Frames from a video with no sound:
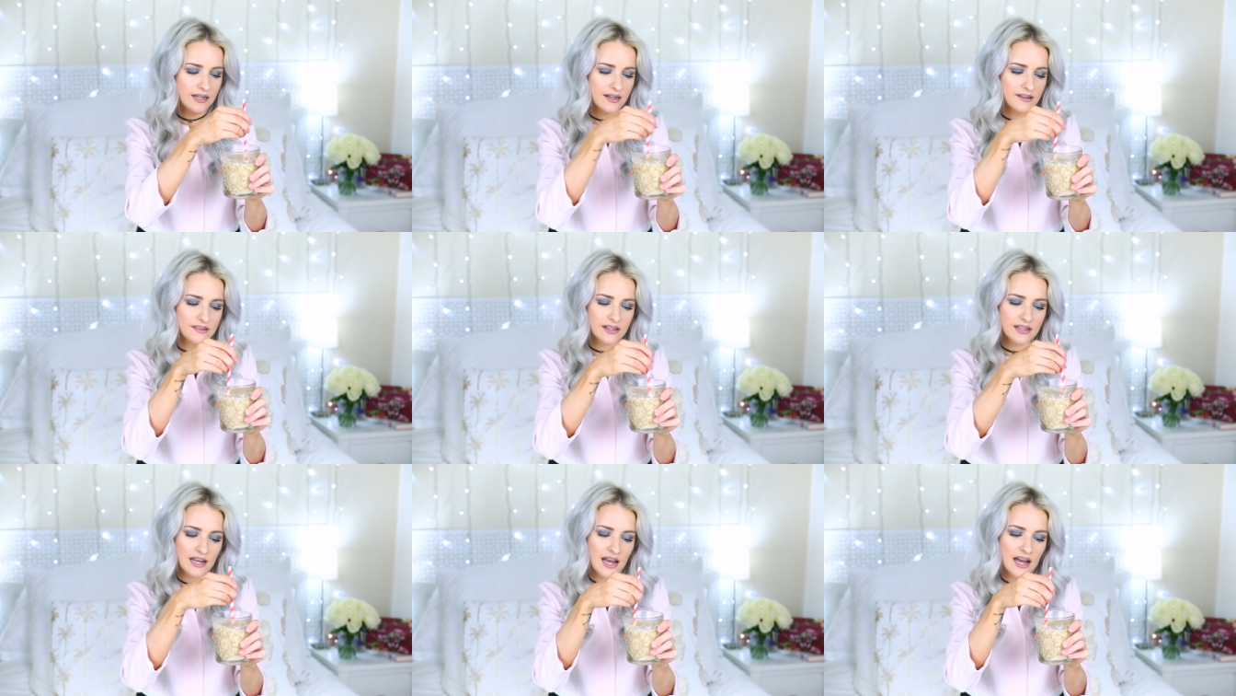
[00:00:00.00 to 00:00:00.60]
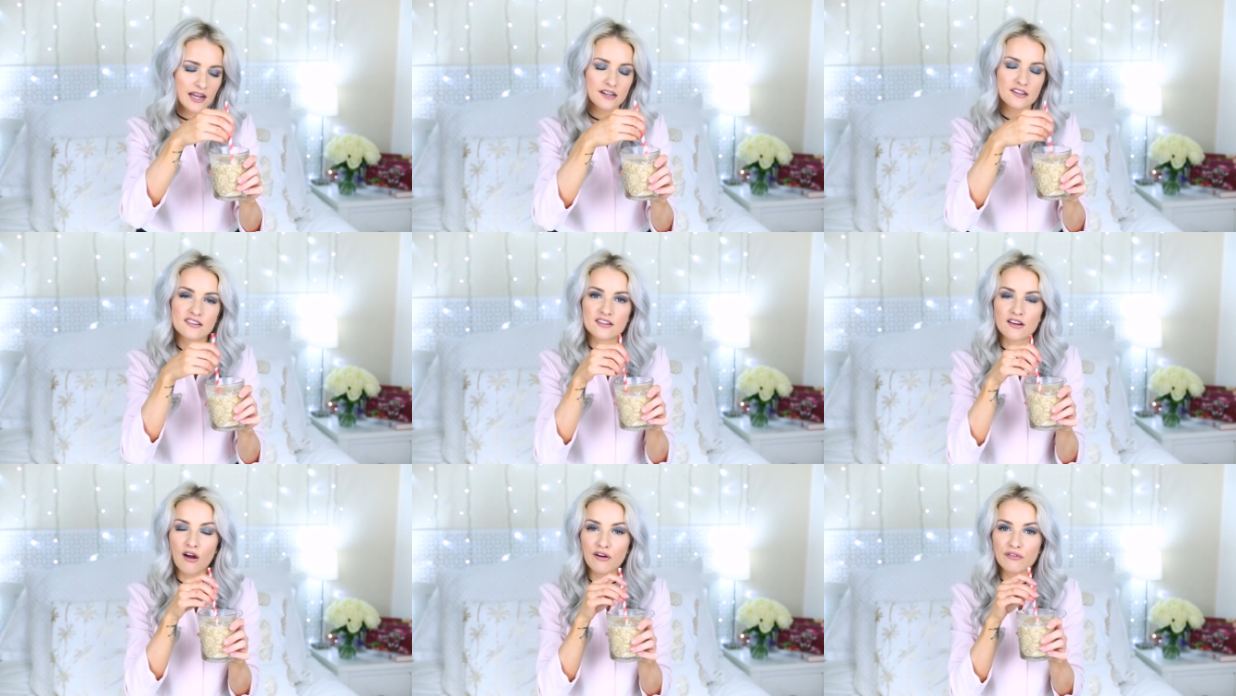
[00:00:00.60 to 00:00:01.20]
Nice like
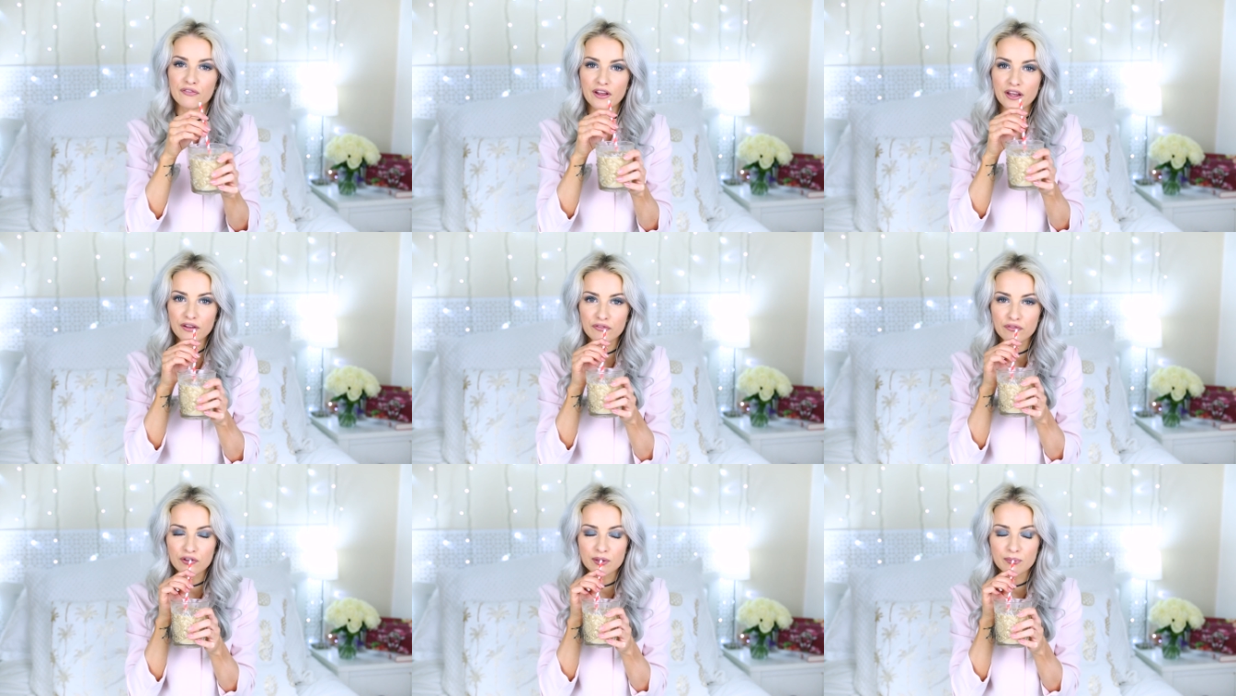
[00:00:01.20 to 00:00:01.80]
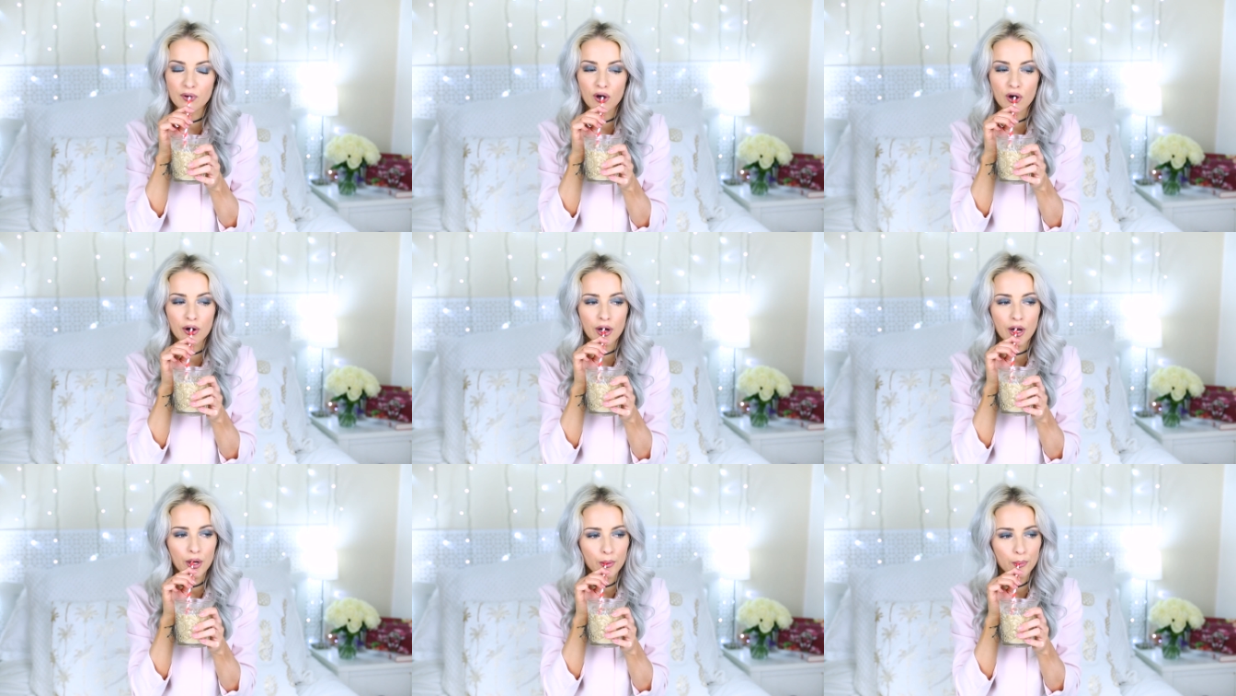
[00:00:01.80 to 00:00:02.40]
iced coffee for the
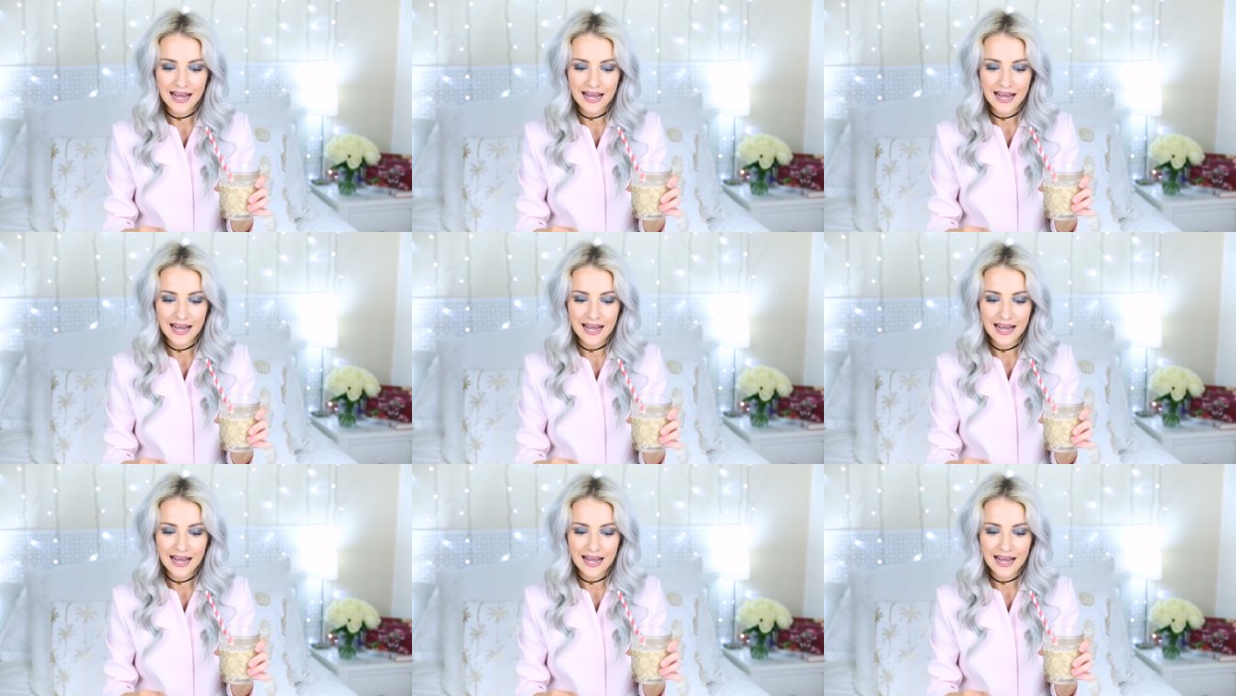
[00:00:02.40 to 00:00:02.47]
morning.